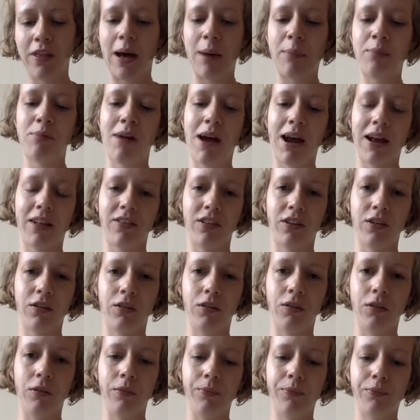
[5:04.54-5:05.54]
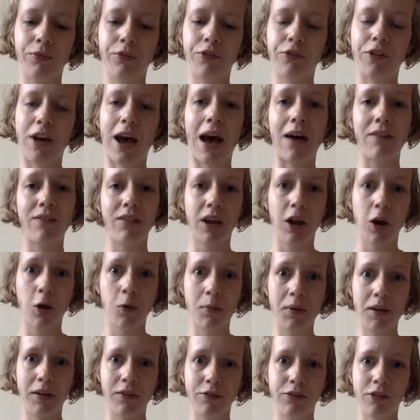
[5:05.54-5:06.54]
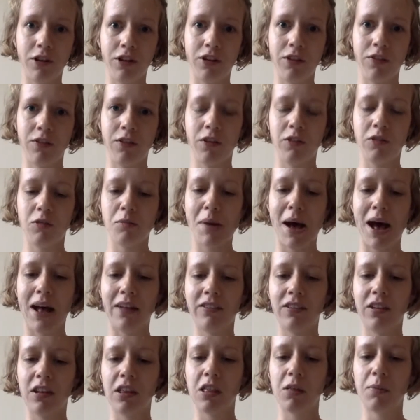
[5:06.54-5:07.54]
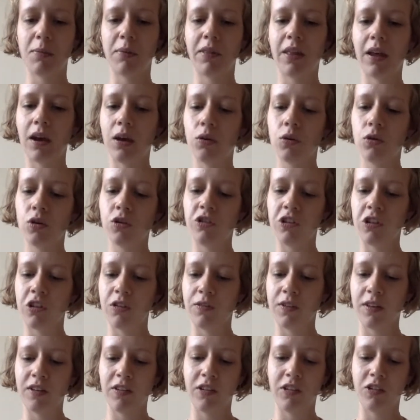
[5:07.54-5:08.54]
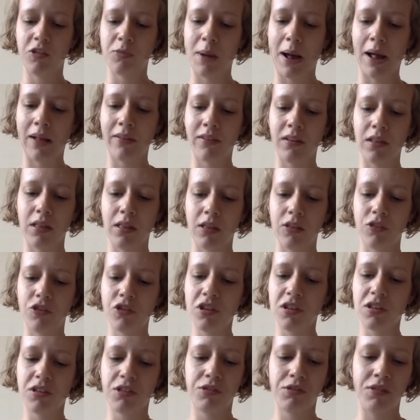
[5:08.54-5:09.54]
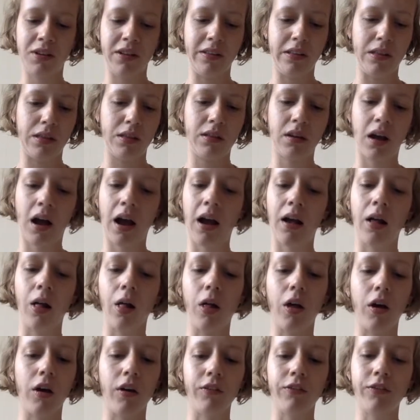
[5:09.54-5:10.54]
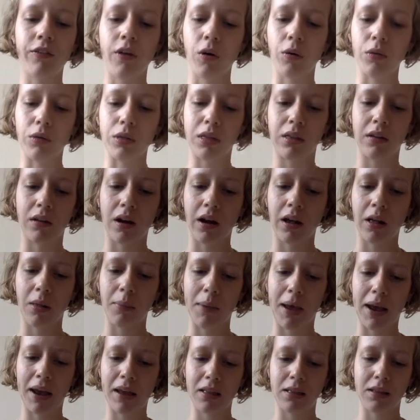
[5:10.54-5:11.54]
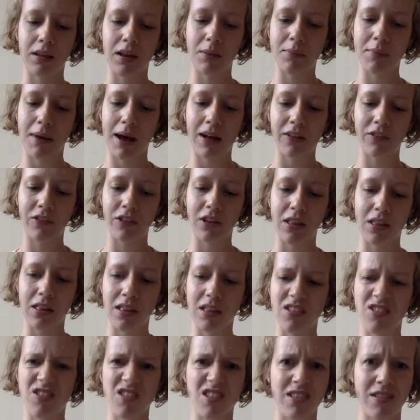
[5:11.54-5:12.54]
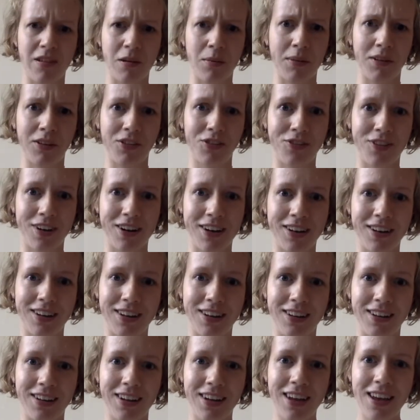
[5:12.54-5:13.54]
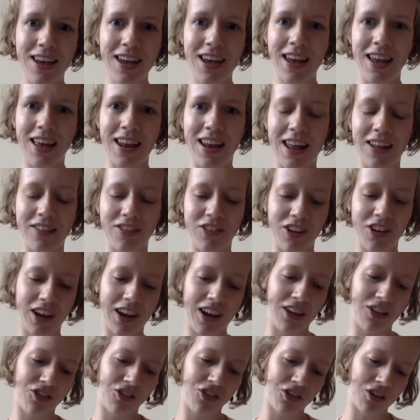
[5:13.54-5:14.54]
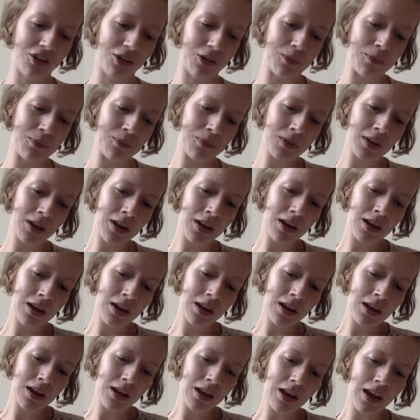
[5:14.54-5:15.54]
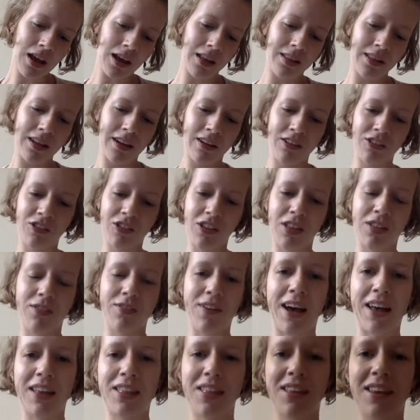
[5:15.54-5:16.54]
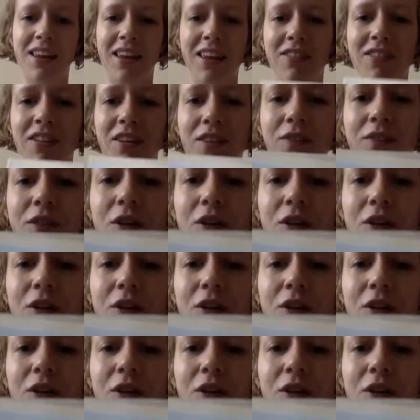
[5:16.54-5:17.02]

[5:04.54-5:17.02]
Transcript: that practical for having open in front of you for patterns, but they're gorgeous vintage patterns, and just to read the style of old style magazine patterns is just so much fun and educational. And they're just fascinating